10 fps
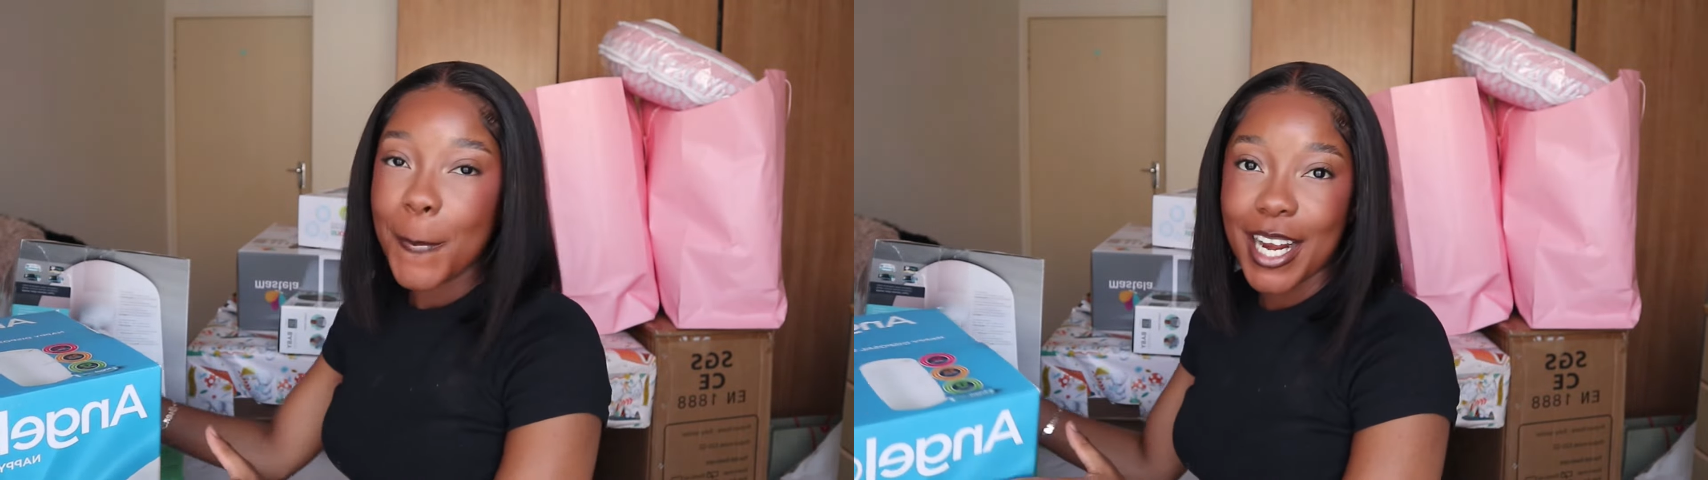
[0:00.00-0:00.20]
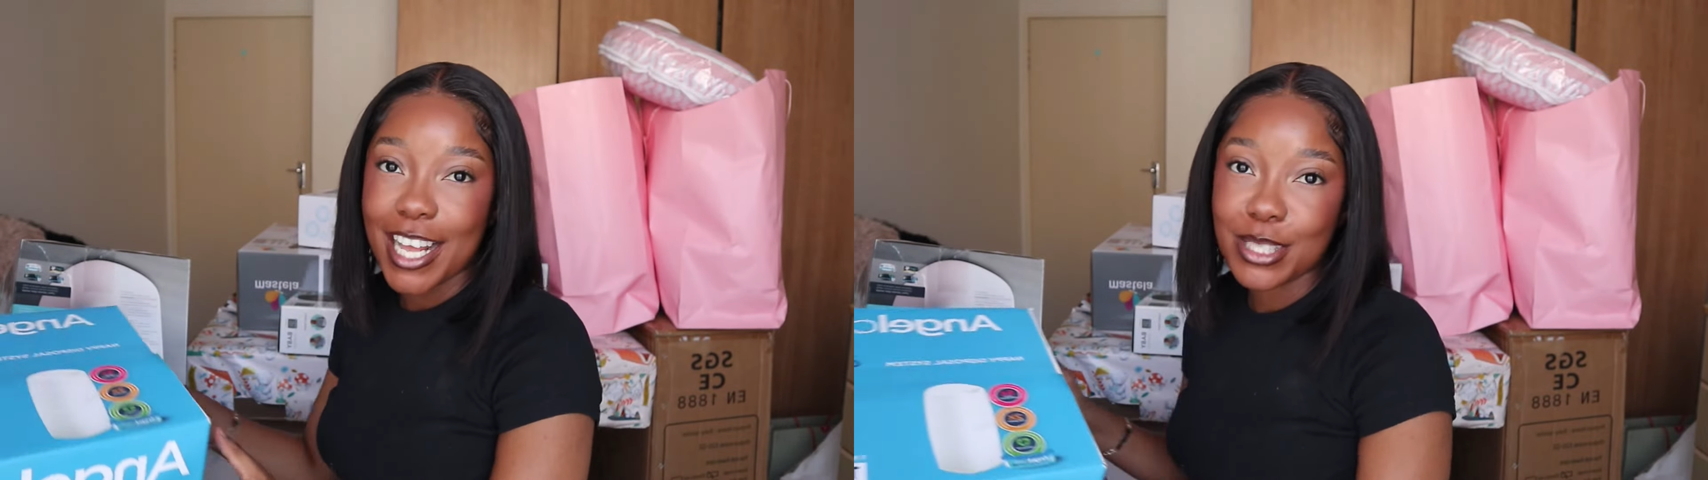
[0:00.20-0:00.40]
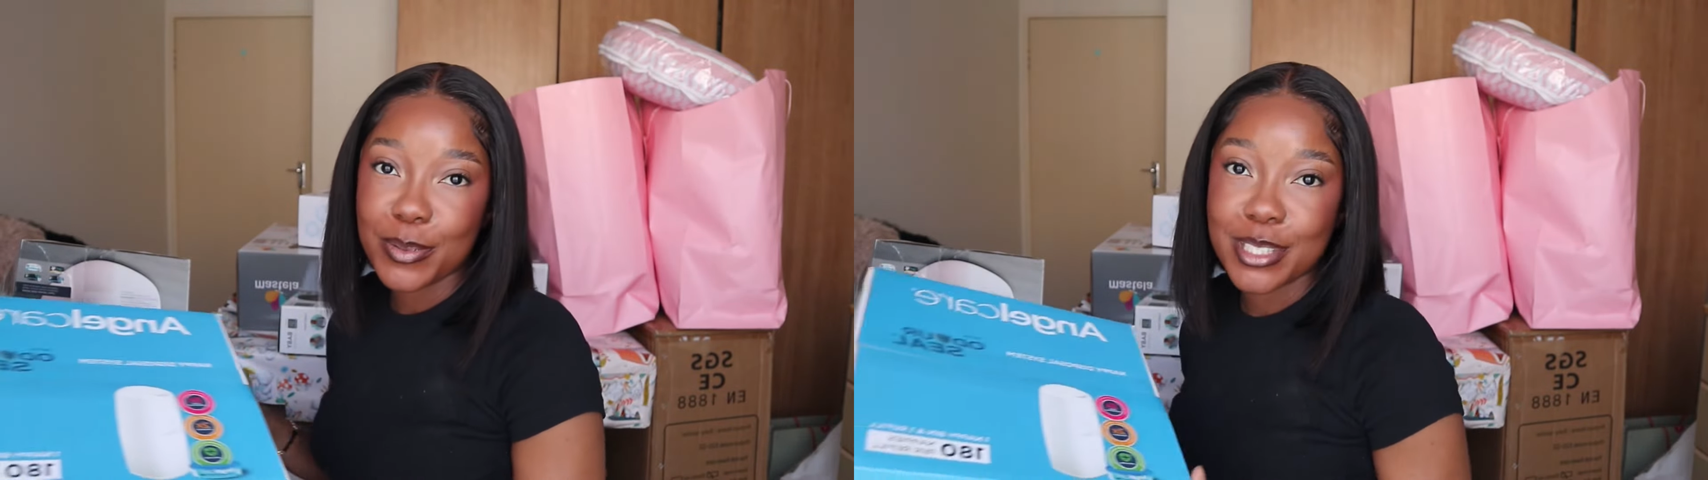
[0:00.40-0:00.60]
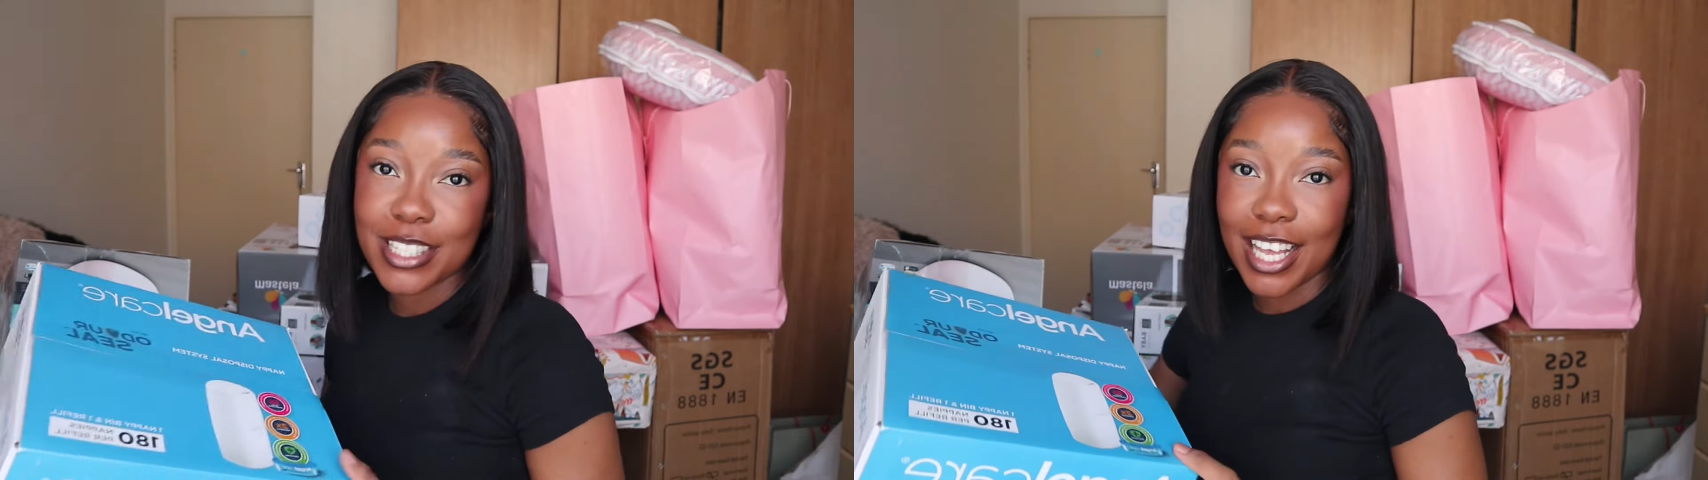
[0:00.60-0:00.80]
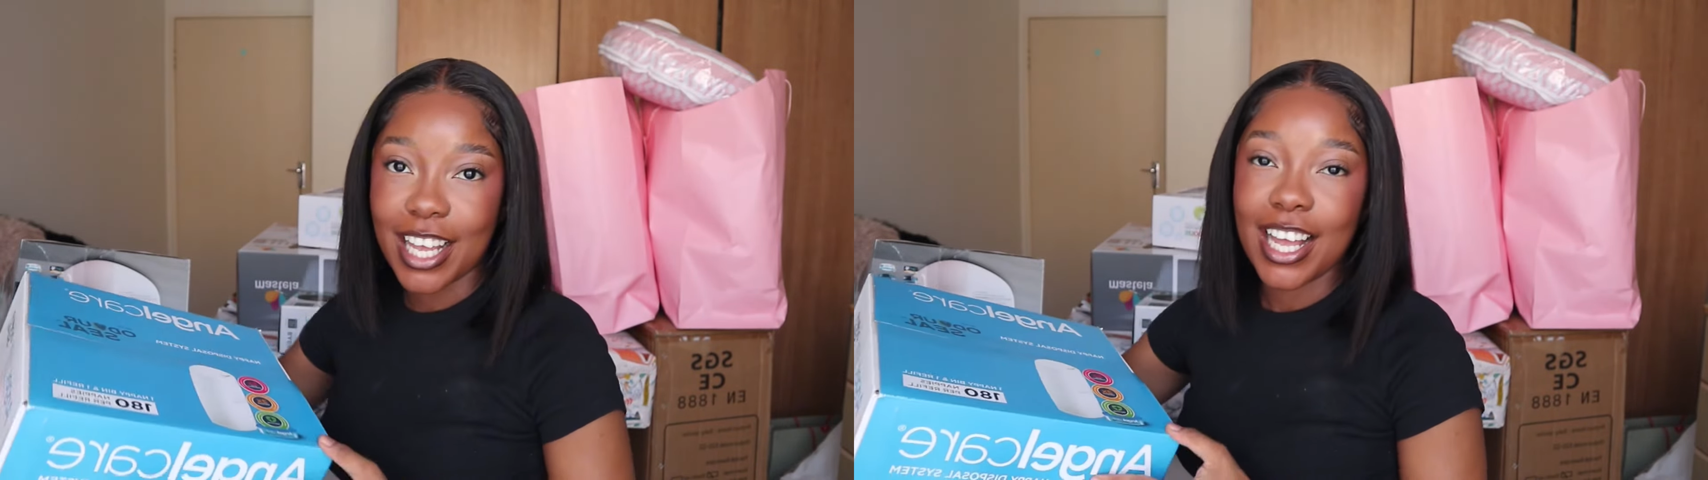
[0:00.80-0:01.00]
but as I was
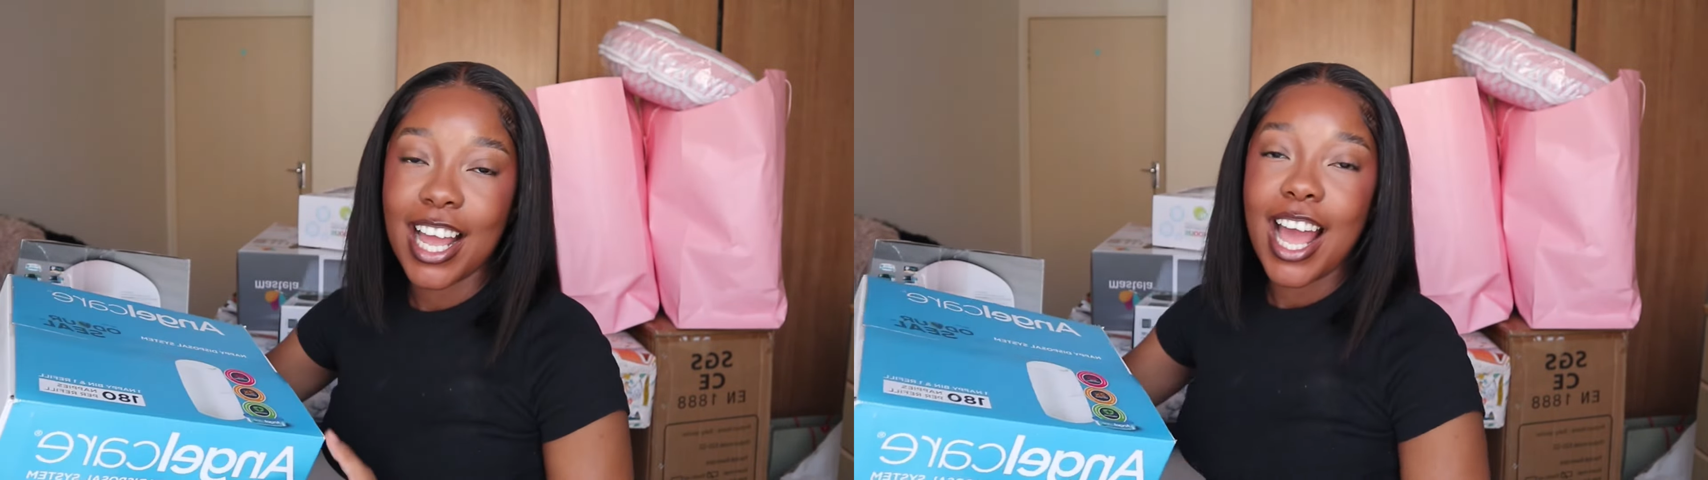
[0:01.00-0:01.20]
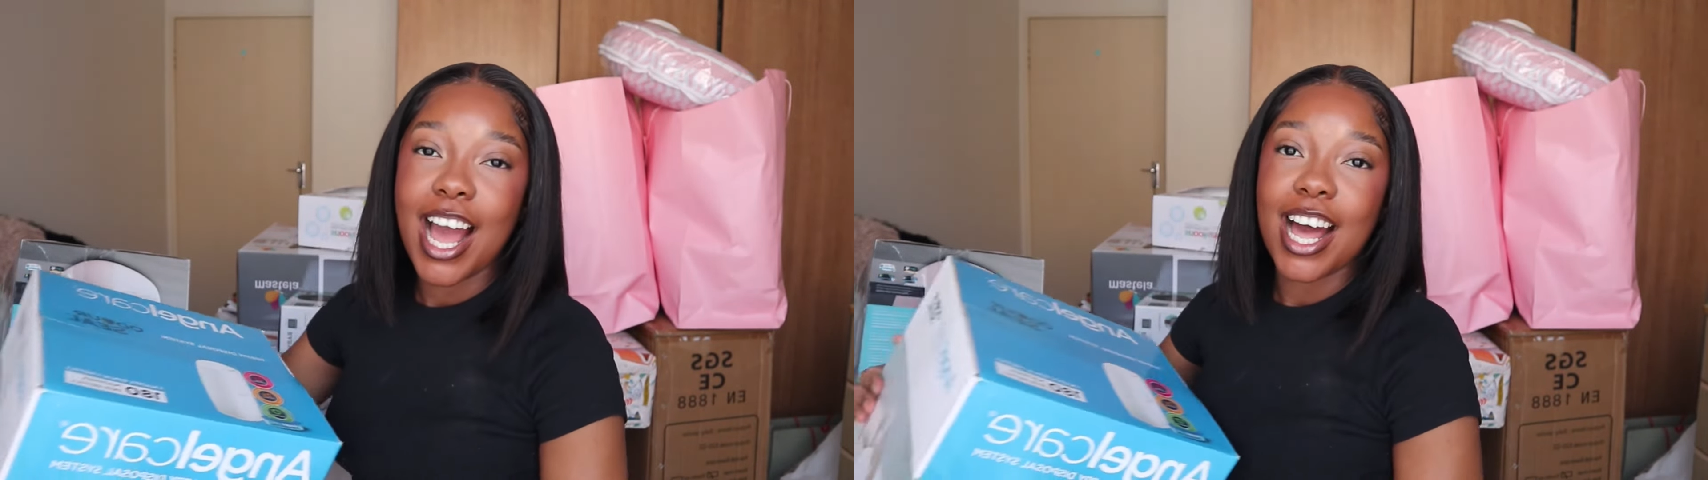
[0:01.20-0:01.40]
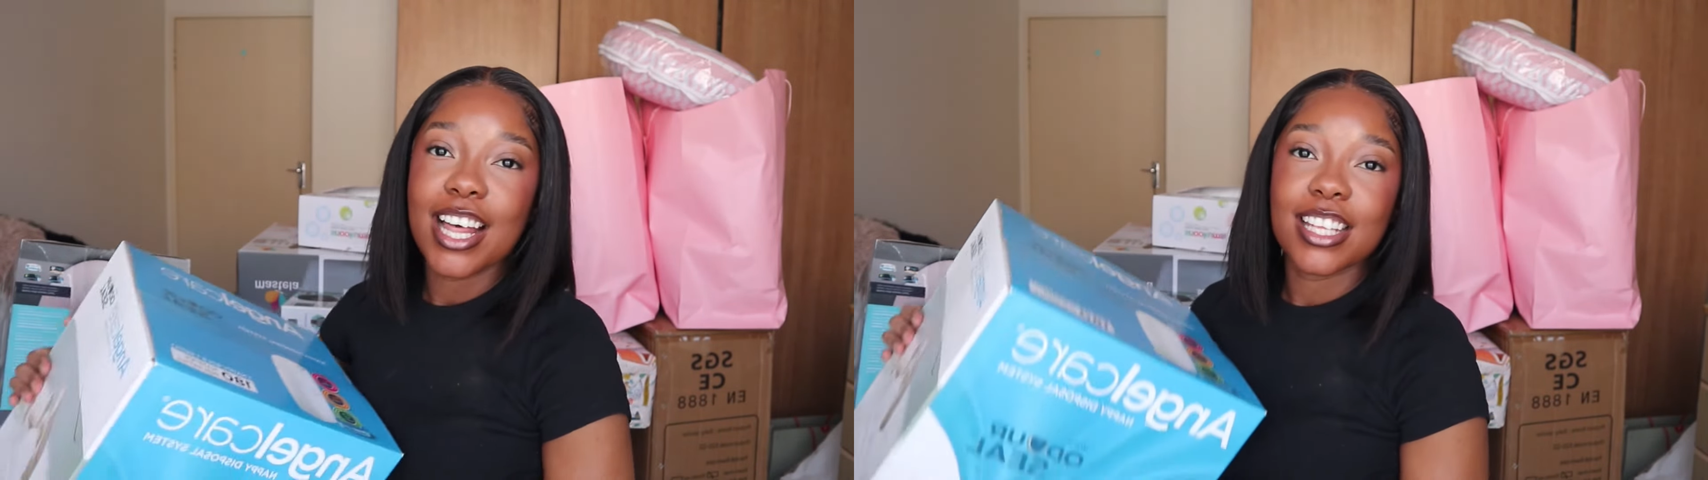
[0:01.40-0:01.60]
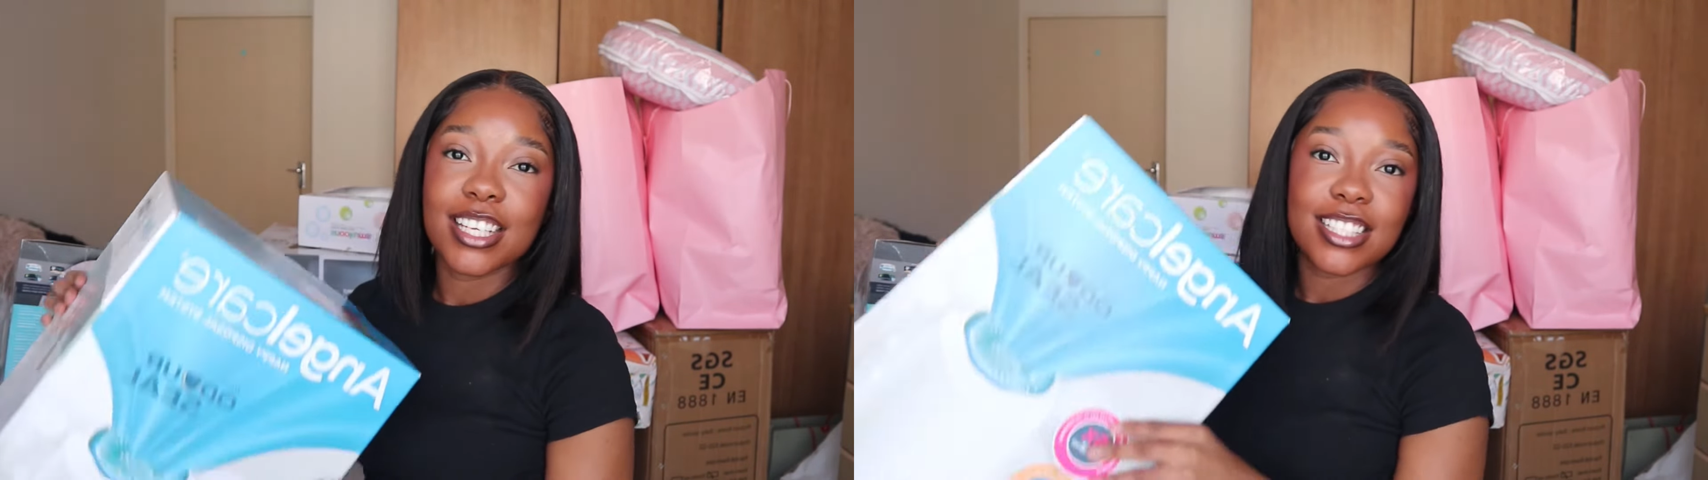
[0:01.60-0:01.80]
saying, the